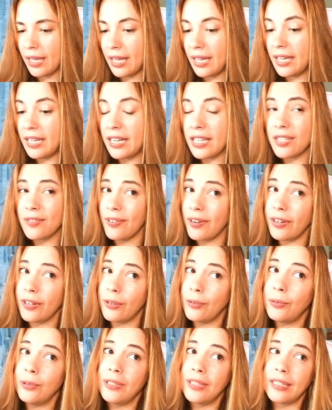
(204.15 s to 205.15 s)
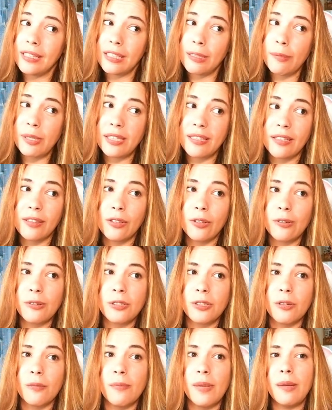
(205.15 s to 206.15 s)
It is very good in limited though,
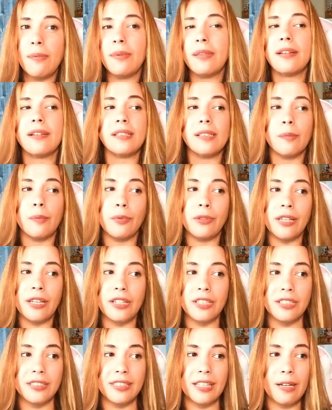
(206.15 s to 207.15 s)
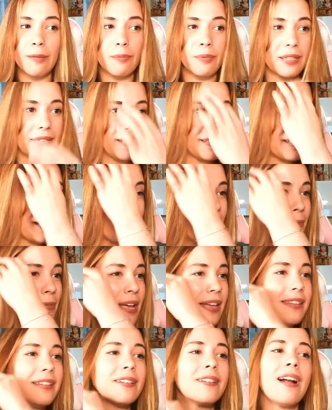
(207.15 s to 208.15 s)
so maybe there's a potential that it plays
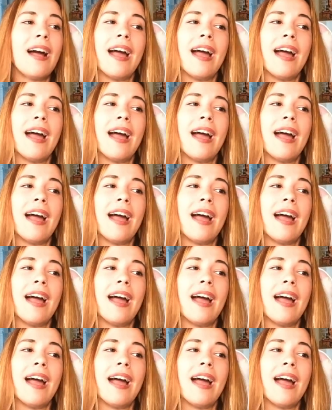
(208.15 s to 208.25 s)
commander.